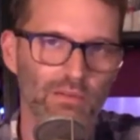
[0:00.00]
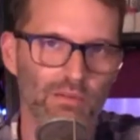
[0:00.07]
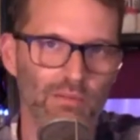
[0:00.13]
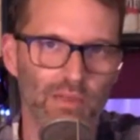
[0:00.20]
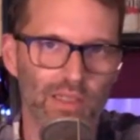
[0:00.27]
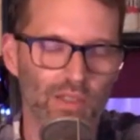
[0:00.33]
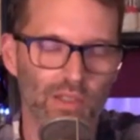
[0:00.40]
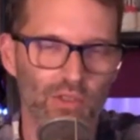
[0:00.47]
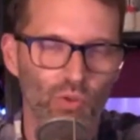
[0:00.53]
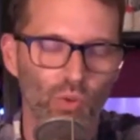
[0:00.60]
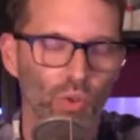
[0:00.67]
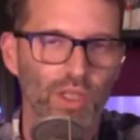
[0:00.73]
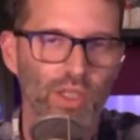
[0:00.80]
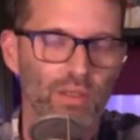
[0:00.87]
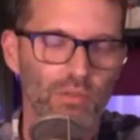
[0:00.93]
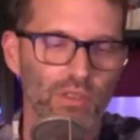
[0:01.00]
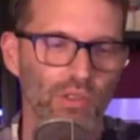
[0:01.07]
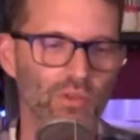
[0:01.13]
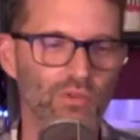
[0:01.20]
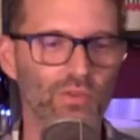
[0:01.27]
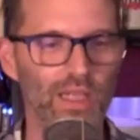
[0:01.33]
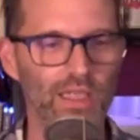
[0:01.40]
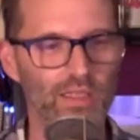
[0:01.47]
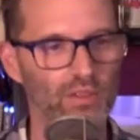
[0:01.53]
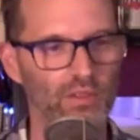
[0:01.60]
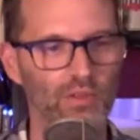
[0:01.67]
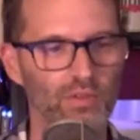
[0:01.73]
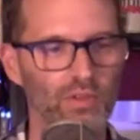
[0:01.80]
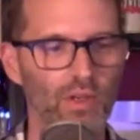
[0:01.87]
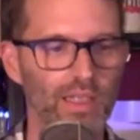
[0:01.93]
it's a tool that can be used for that too.
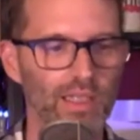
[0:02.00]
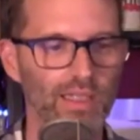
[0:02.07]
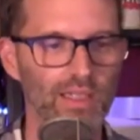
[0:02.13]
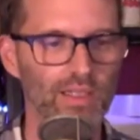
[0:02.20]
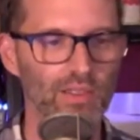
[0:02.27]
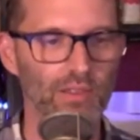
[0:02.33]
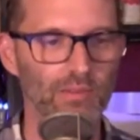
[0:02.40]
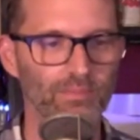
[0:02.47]
So I think mm-hmm. that's good.